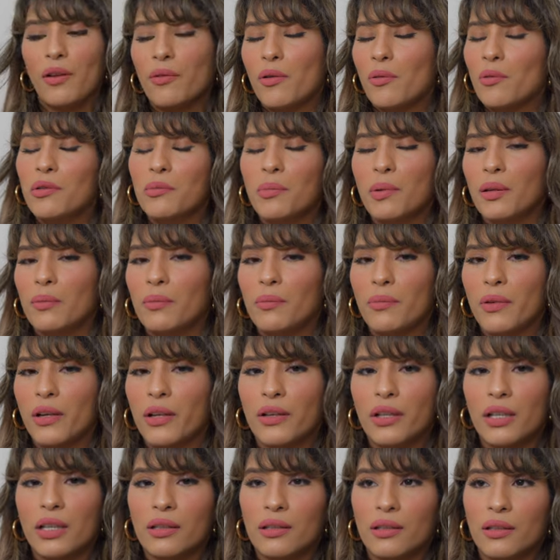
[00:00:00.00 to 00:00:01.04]
I've always been
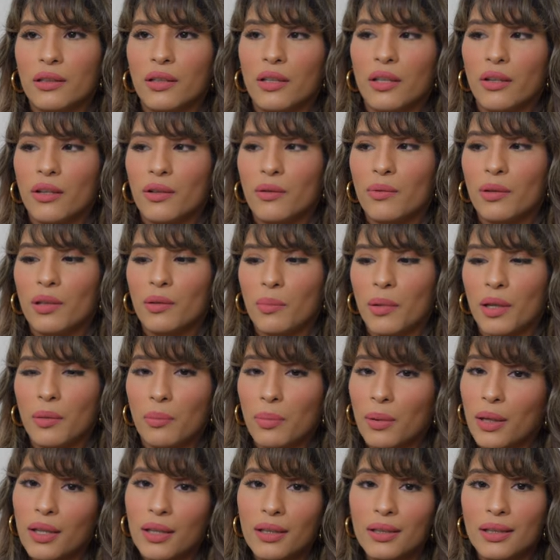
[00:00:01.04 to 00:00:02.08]
very insecure with my
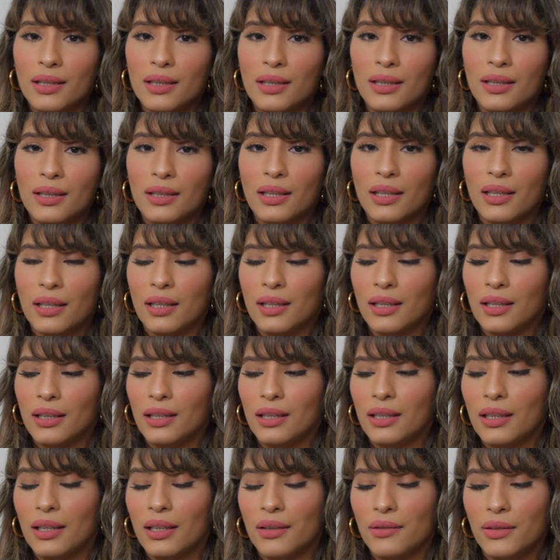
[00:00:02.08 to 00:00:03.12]
butt
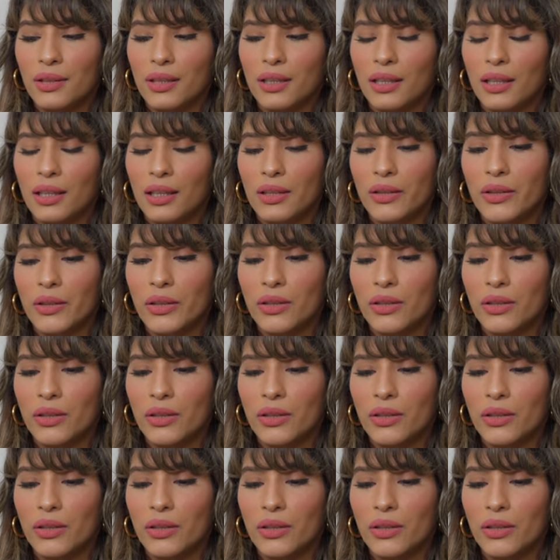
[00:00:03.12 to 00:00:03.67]
and everything,